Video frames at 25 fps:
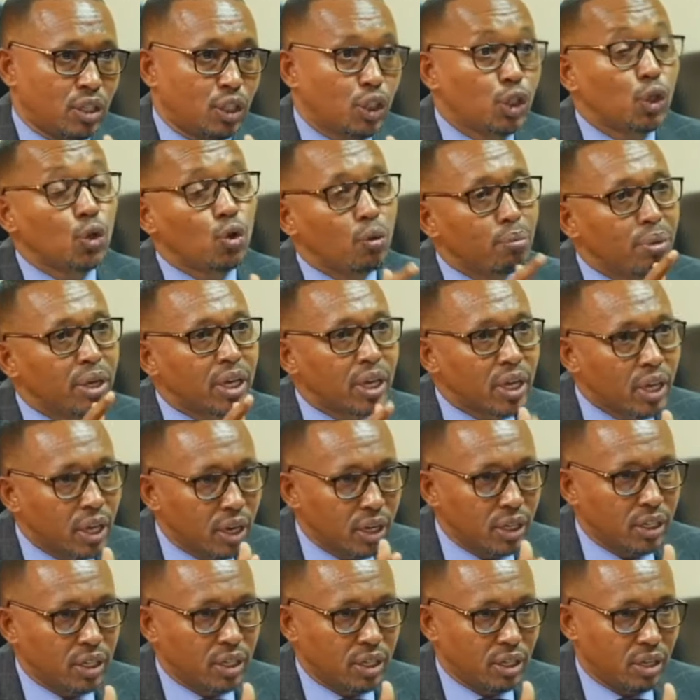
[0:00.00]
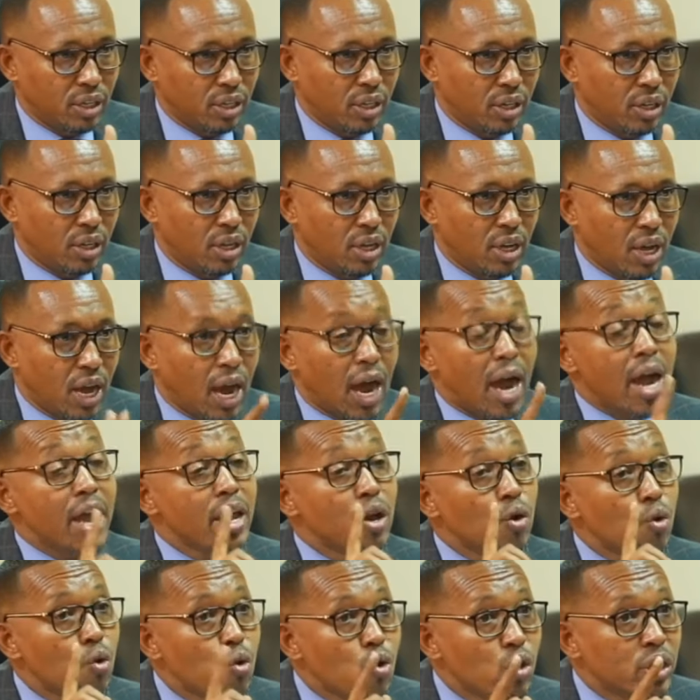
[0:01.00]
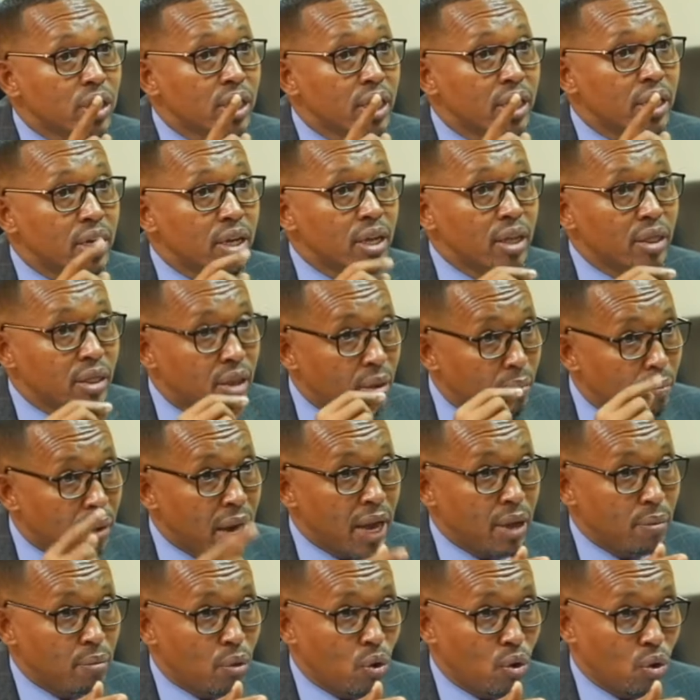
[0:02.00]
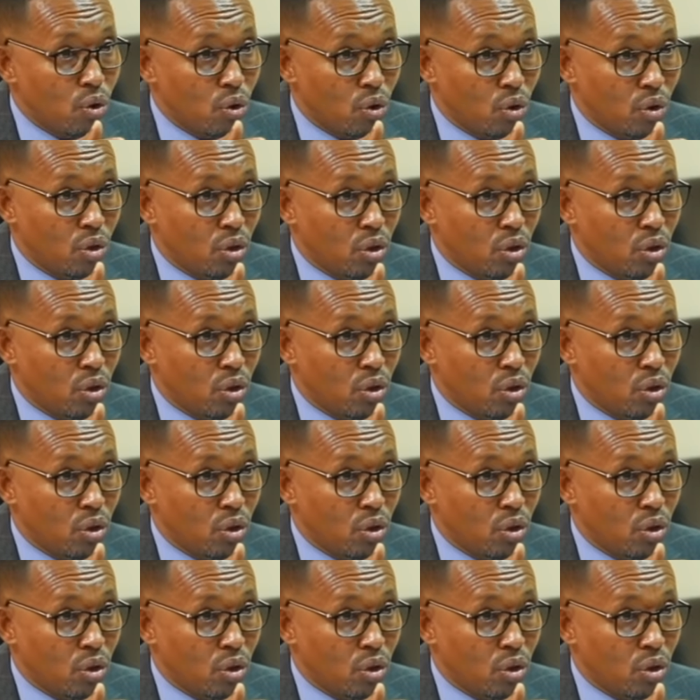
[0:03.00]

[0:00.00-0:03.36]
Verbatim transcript: should be killed. I quoted the Bible.